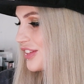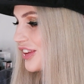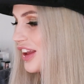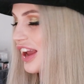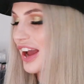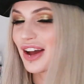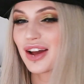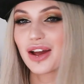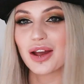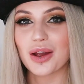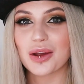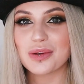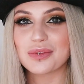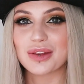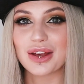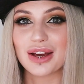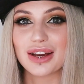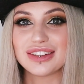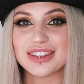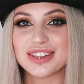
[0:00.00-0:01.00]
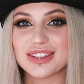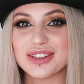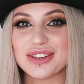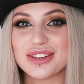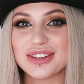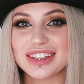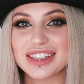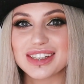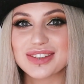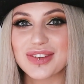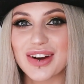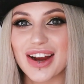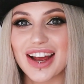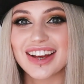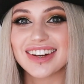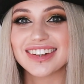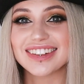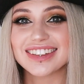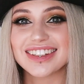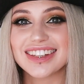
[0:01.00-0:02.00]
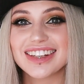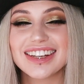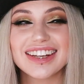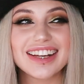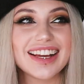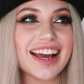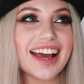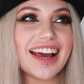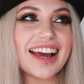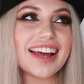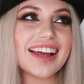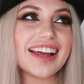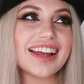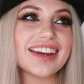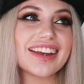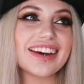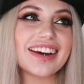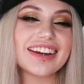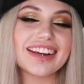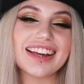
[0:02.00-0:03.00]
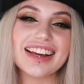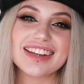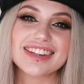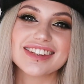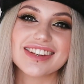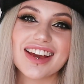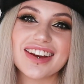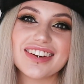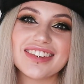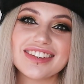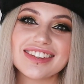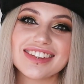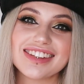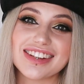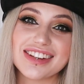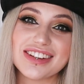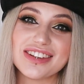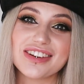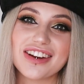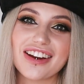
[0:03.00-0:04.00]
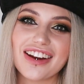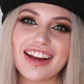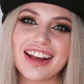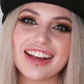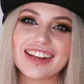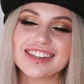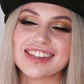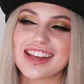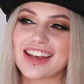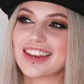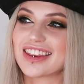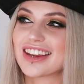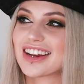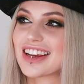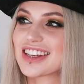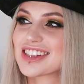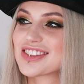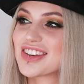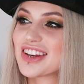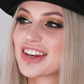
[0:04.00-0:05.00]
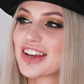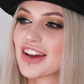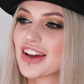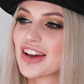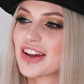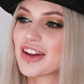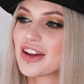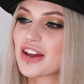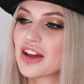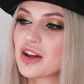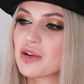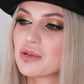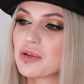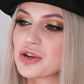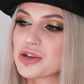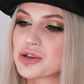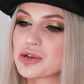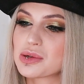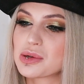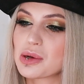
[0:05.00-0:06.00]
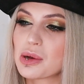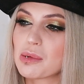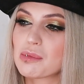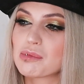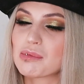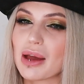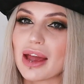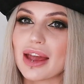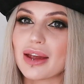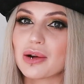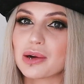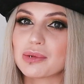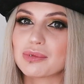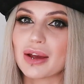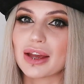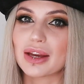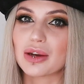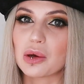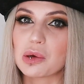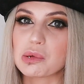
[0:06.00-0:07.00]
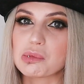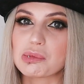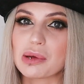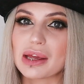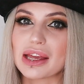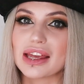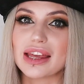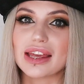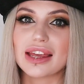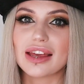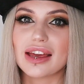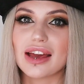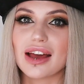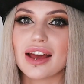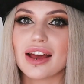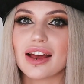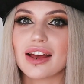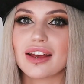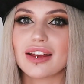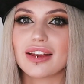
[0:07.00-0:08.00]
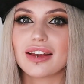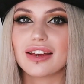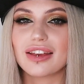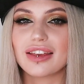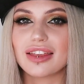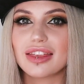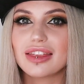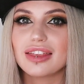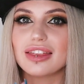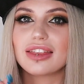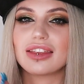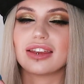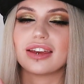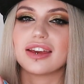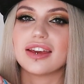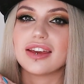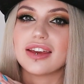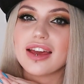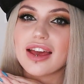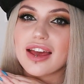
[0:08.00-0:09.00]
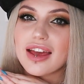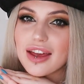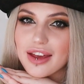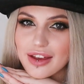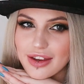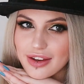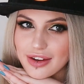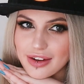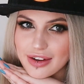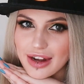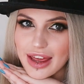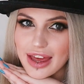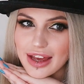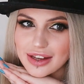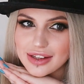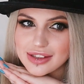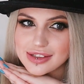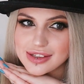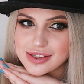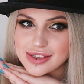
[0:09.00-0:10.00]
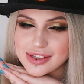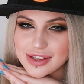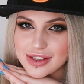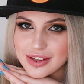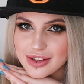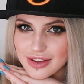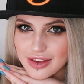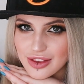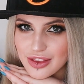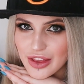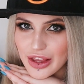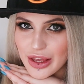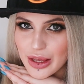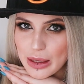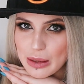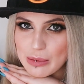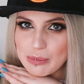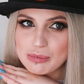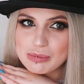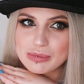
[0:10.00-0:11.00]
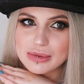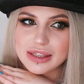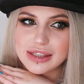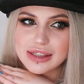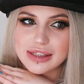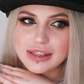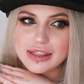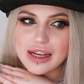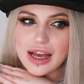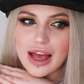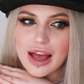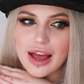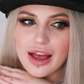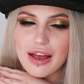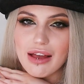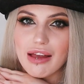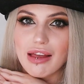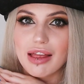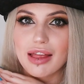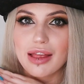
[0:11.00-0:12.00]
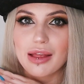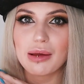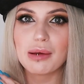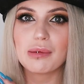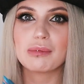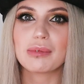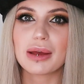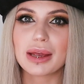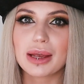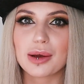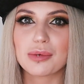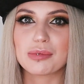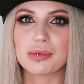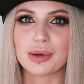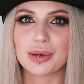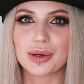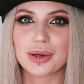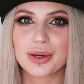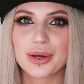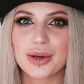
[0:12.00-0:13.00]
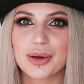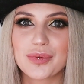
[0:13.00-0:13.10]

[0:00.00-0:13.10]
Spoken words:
yeah, I hope that I do you guys proud, and I guess I will see you guys in the next video, which may or may not be the next theme's makeup look.